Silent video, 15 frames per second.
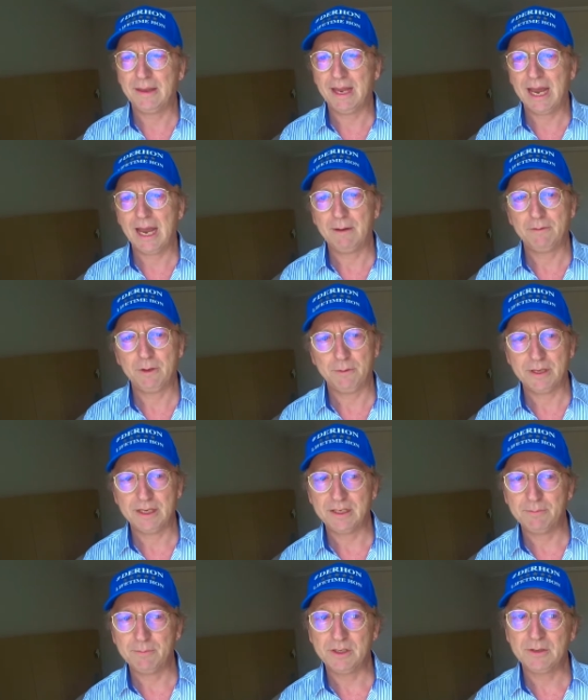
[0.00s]
And from
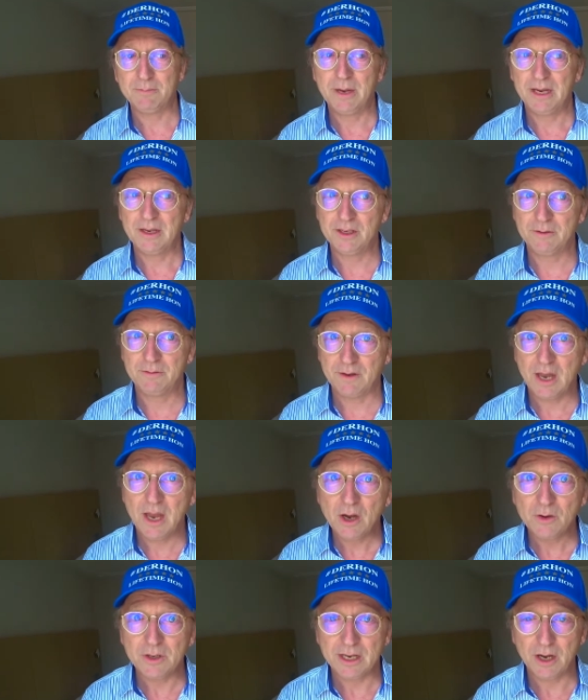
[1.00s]
this perspective, the
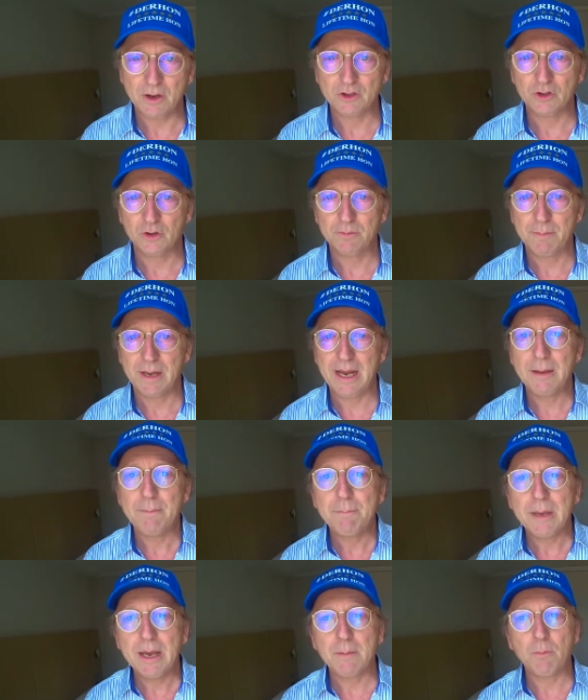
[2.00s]
hotel should pay a
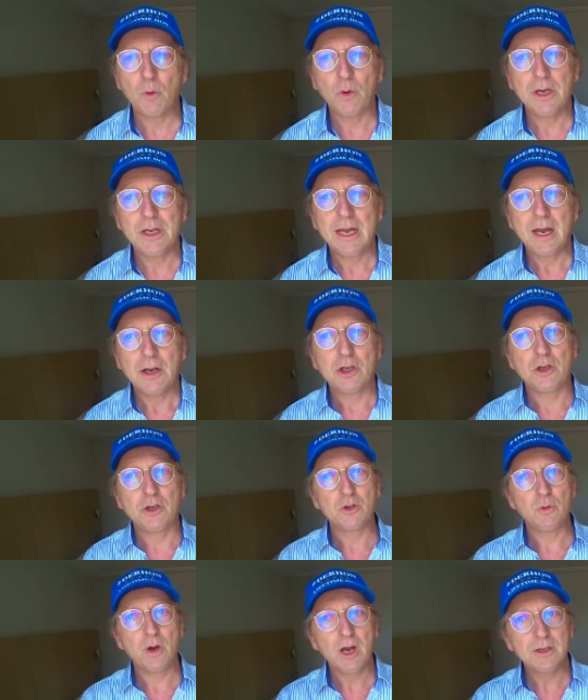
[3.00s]
bit more attention
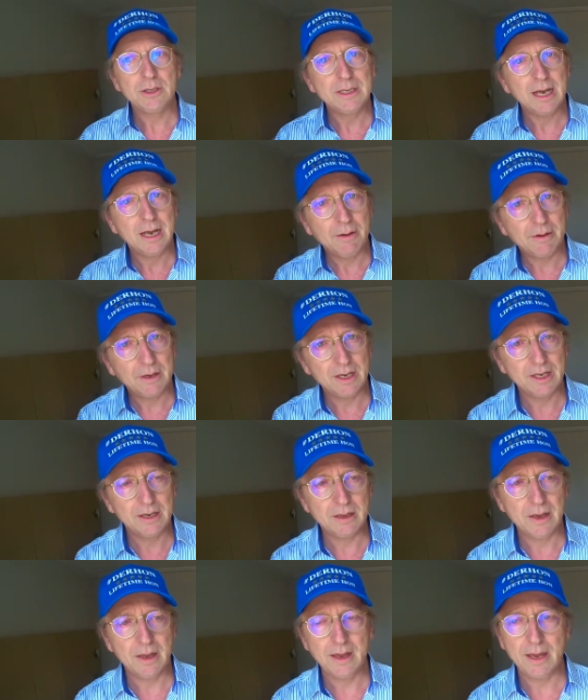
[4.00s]
to our safety.
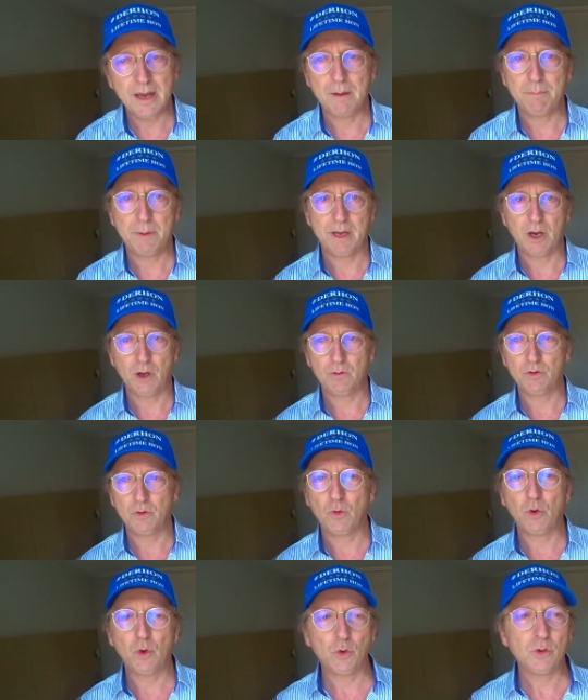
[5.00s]
But
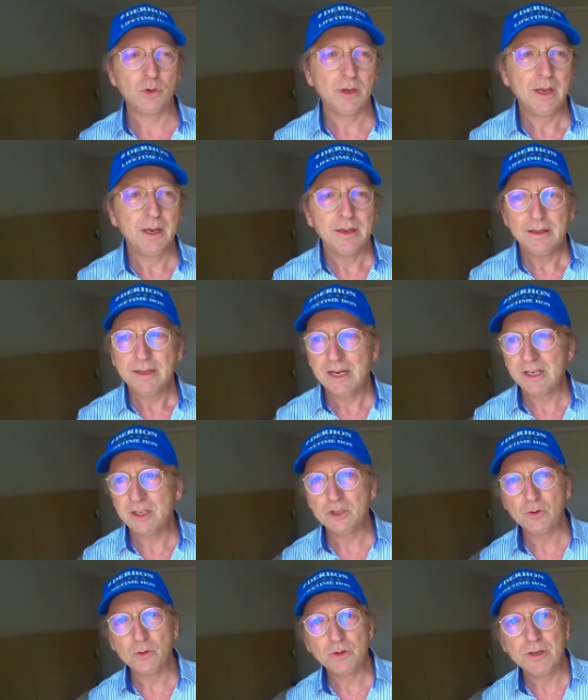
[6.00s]
overall, the
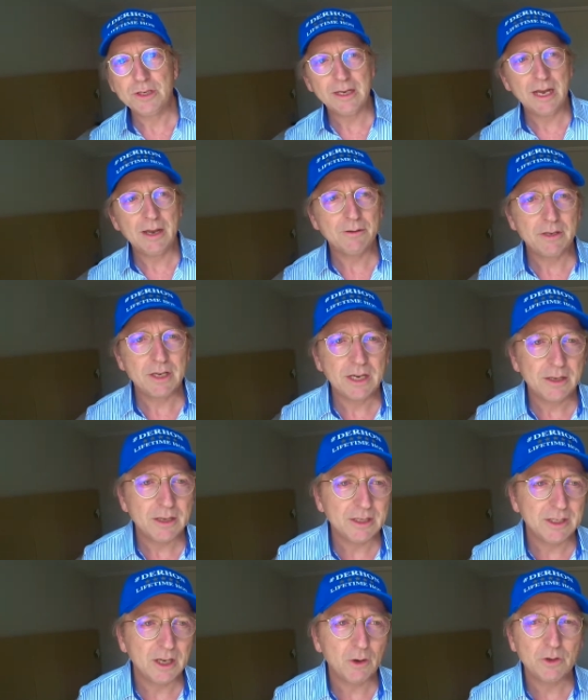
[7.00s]
issue of safety in
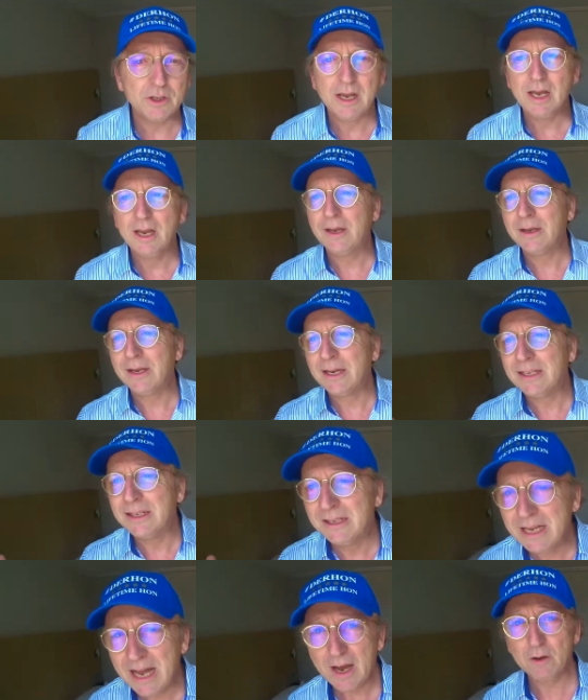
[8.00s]
this hotel is
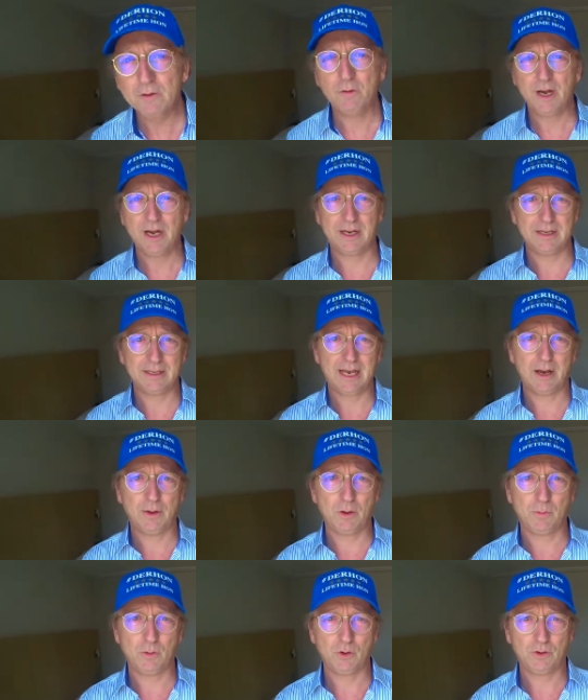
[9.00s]
downright
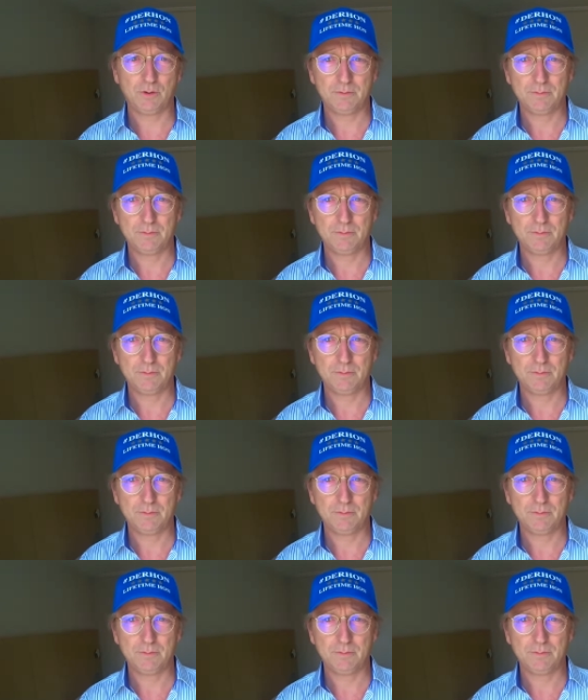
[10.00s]
terrible.